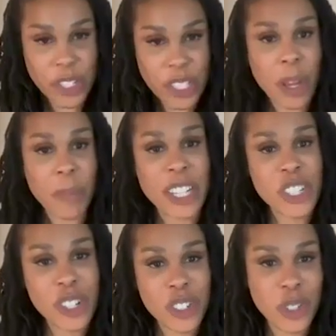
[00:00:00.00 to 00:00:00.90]
first book, my
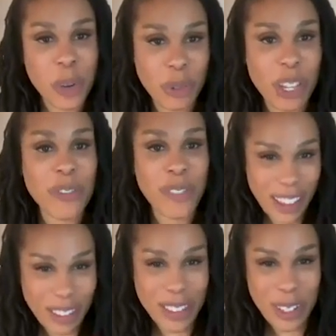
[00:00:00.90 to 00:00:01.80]
children were 3 and 5. I
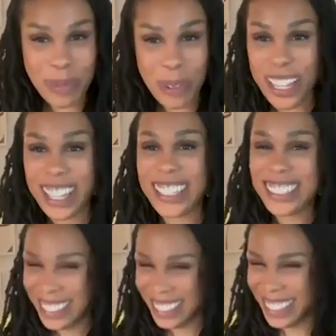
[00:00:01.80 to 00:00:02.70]
have two boys.
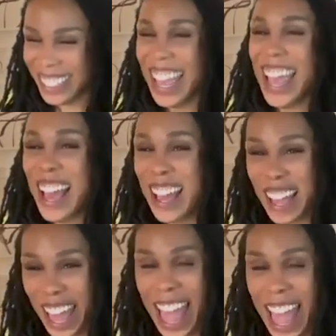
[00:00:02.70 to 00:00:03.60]

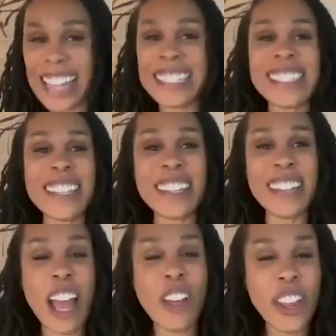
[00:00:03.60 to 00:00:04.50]
And
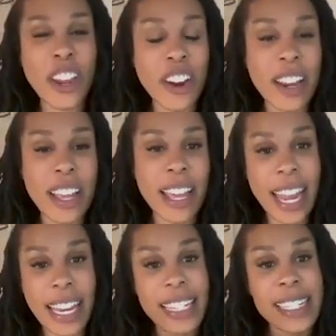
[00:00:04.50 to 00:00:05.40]
now they're
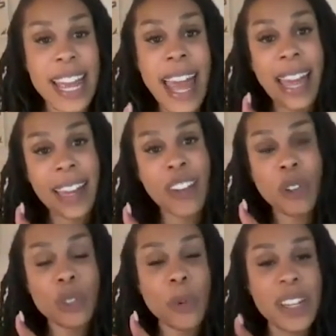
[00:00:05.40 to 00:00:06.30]
8 and 10. The
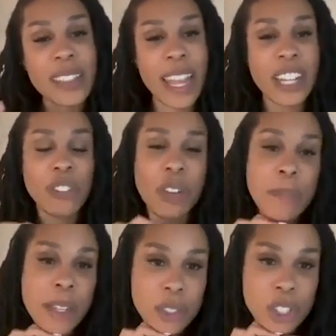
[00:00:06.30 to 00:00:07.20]
older one is
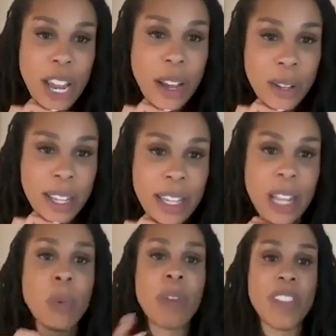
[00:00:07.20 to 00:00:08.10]
entering middle childhood.
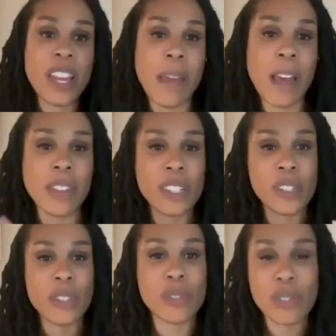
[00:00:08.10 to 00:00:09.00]
And when we think about the
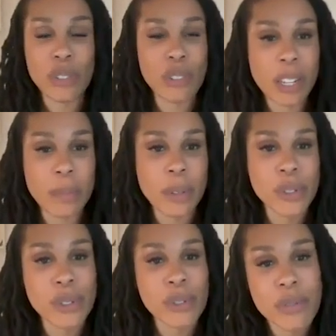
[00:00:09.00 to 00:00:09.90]
social and
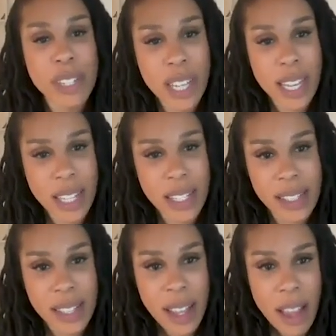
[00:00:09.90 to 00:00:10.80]
emotional
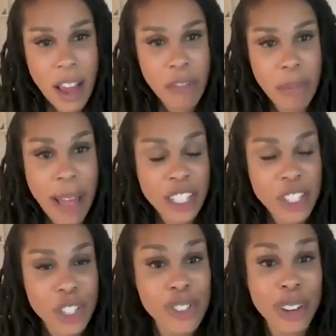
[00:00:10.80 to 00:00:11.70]
needs of Black
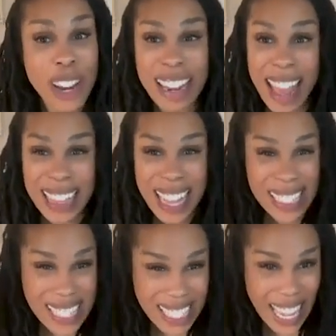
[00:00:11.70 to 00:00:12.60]
children, and
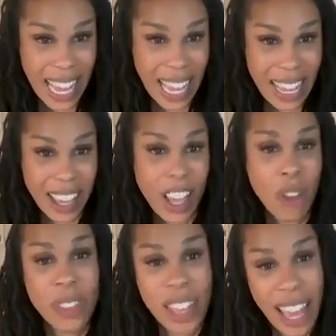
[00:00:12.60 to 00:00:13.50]
then today,
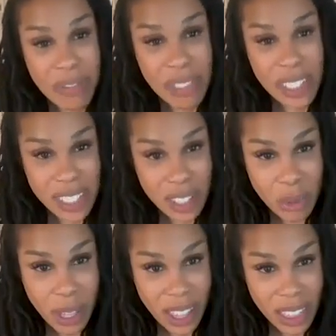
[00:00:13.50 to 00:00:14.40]
what they have to
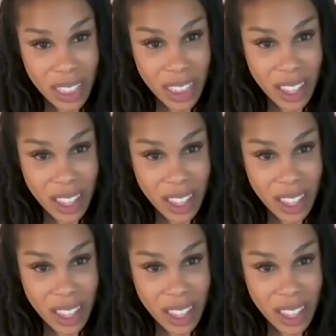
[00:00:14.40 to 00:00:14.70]
deal with,